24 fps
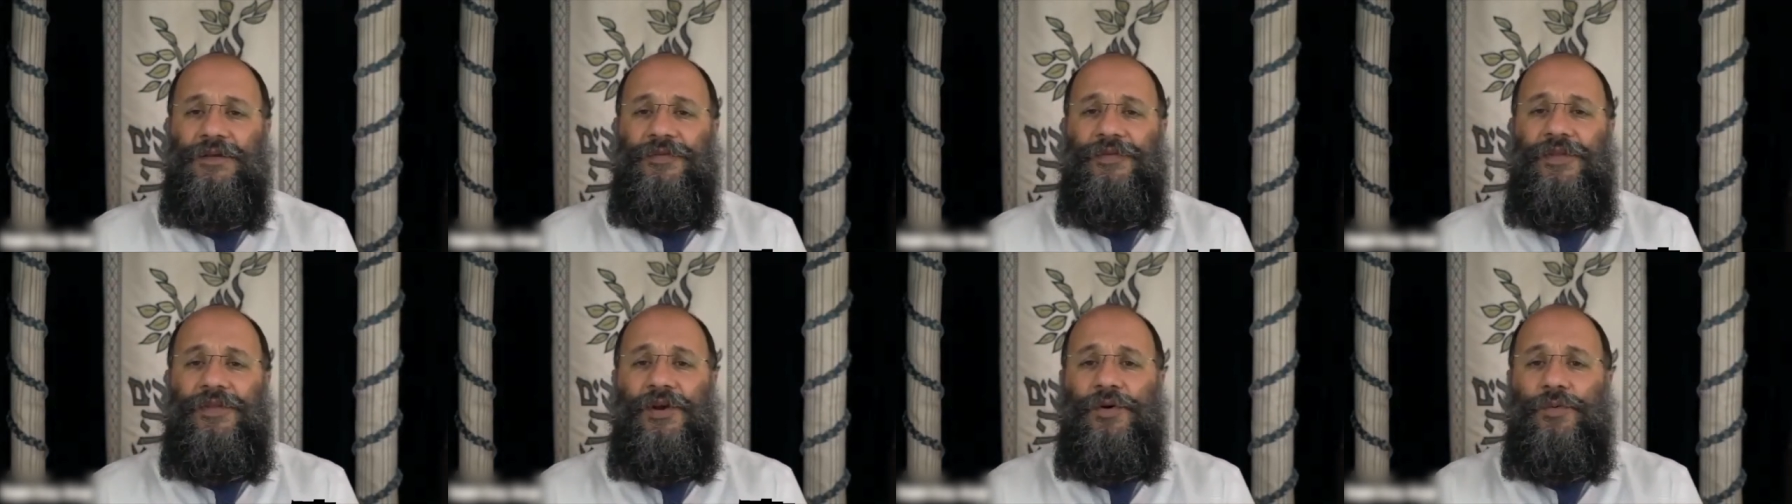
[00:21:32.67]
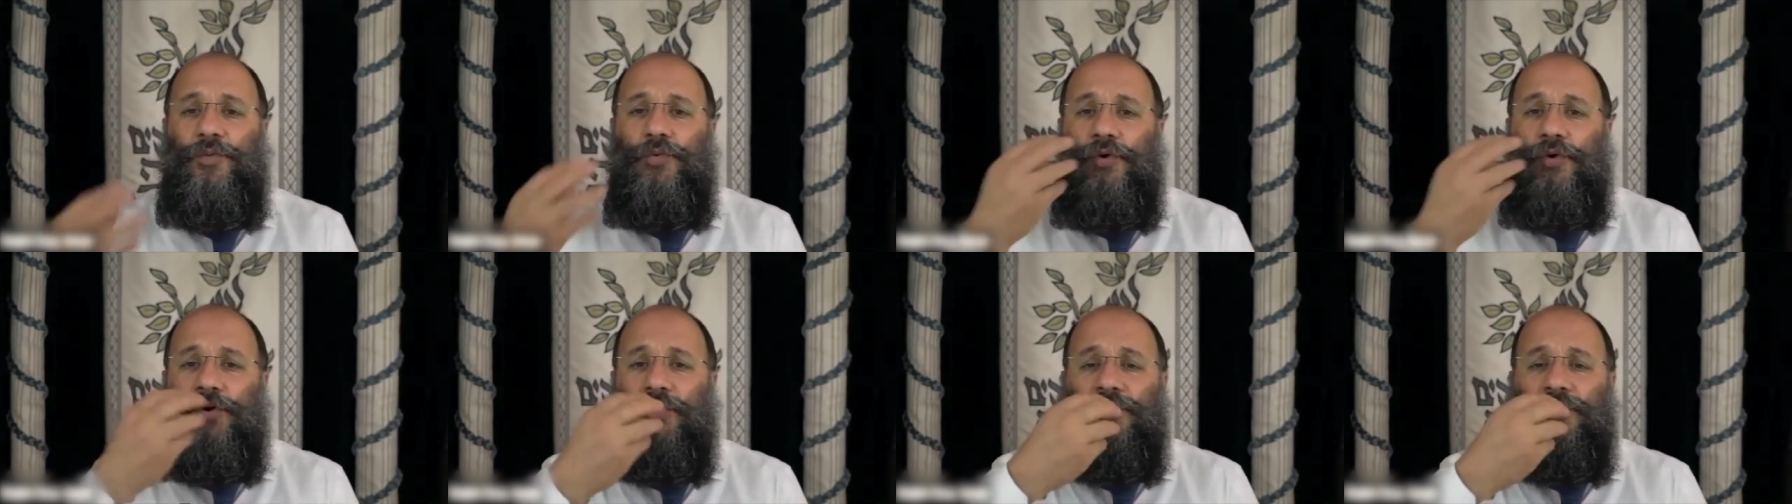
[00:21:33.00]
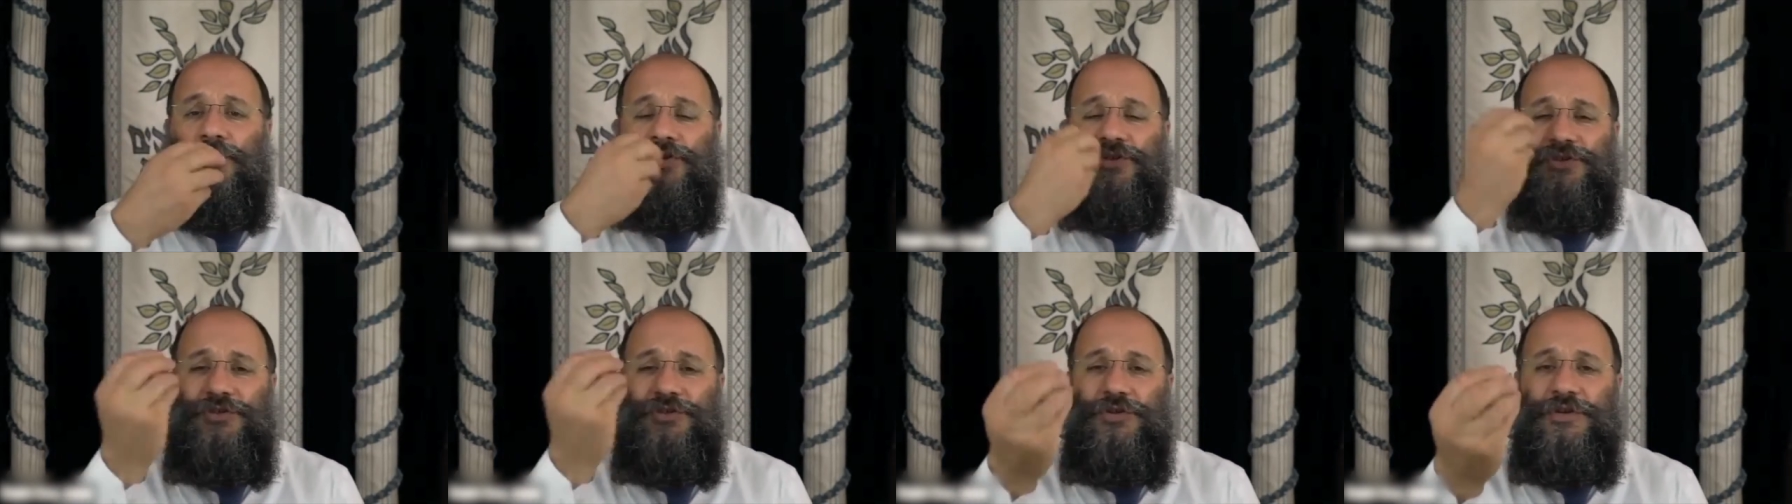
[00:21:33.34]
There are
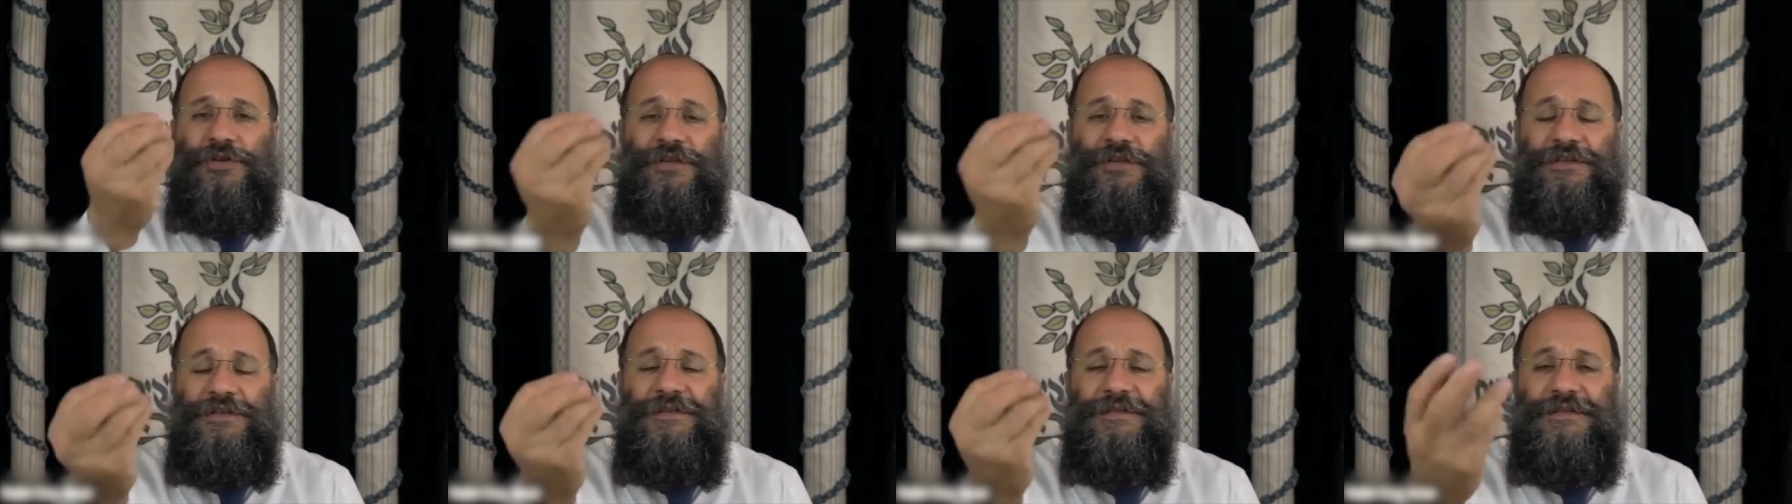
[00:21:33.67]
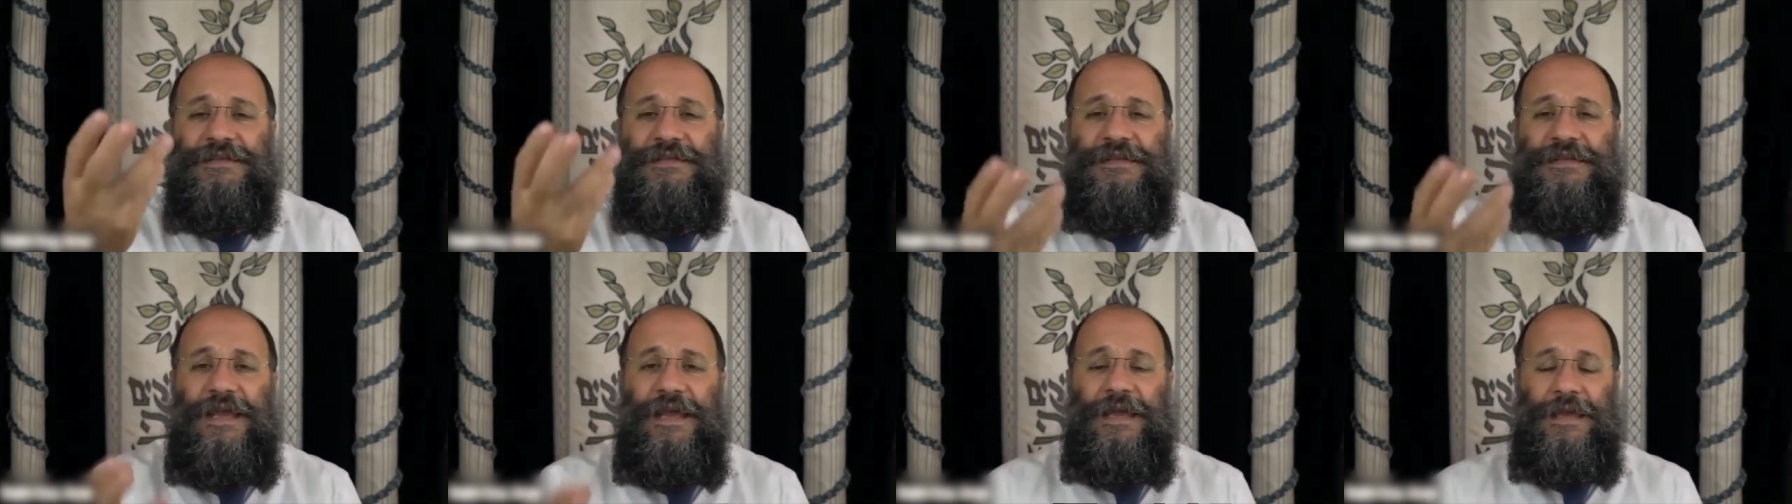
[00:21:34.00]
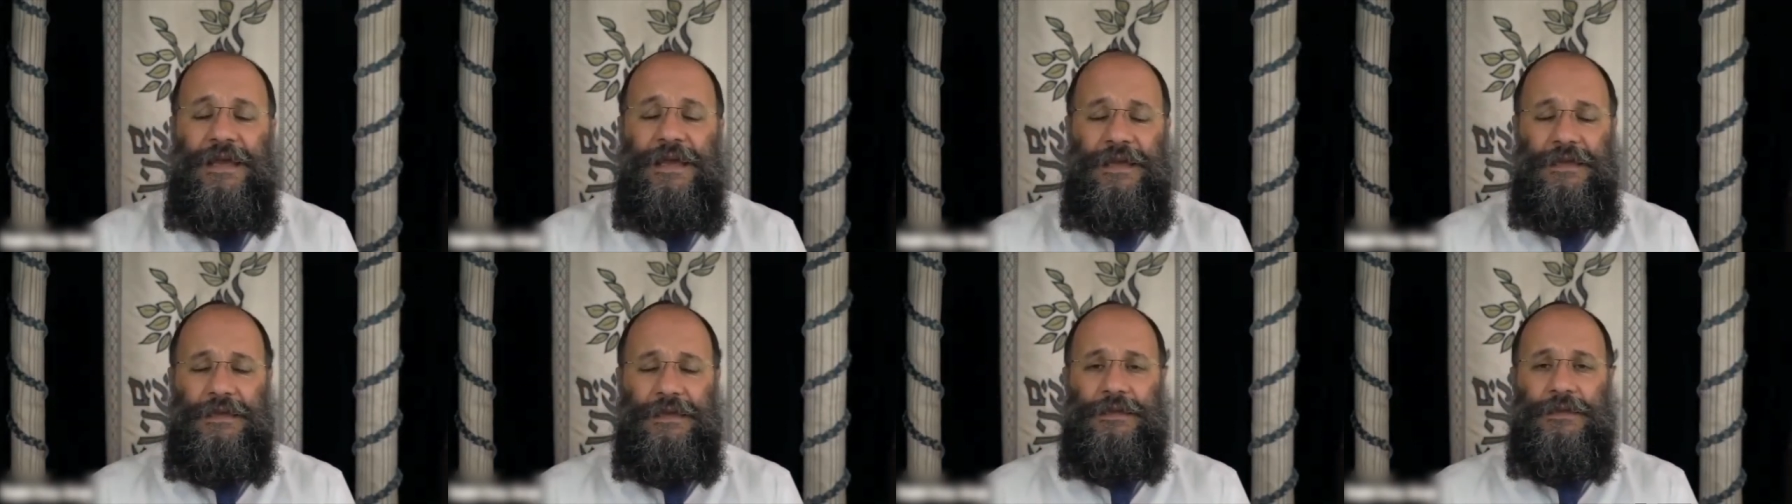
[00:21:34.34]
words you can
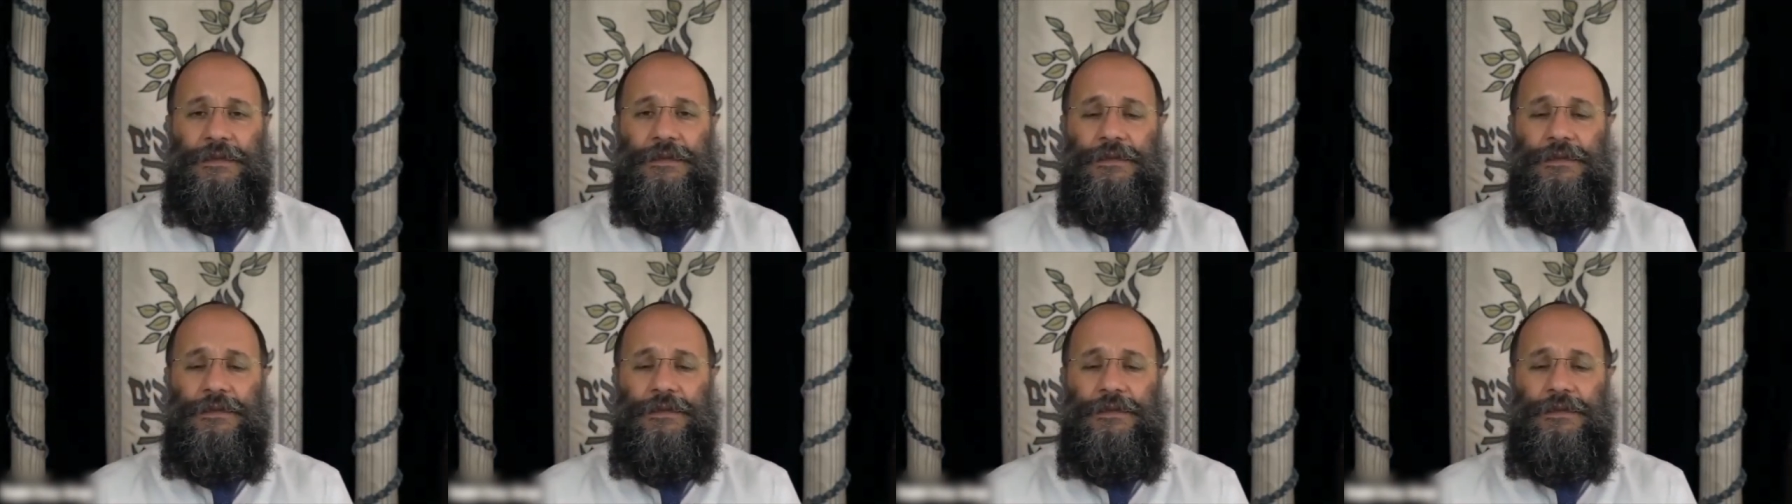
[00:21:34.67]
say.